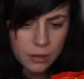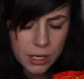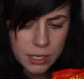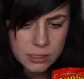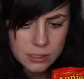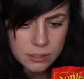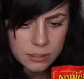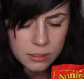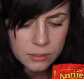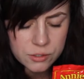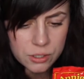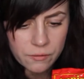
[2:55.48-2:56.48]
right?
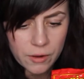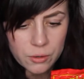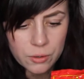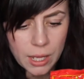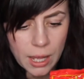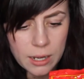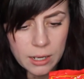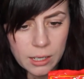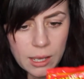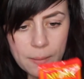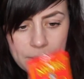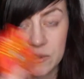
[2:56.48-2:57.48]
Certified organic,
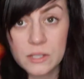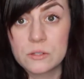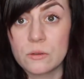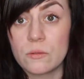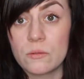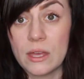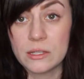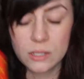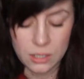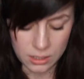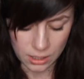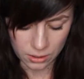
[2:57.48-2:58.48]
yeah. So that's
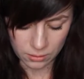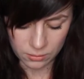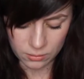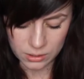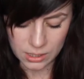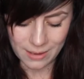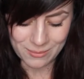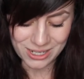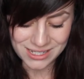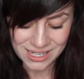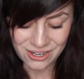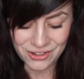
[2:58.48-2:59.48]
good. I'm
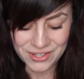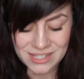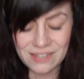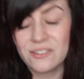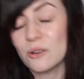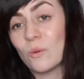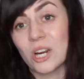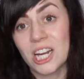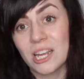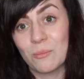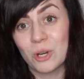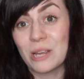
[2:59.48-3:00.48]
gonna take all this stuff to
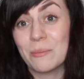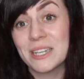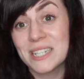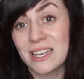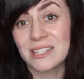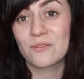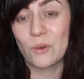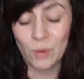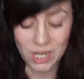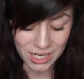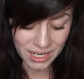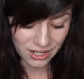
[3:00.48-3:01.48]
work and put it in my desk for when I get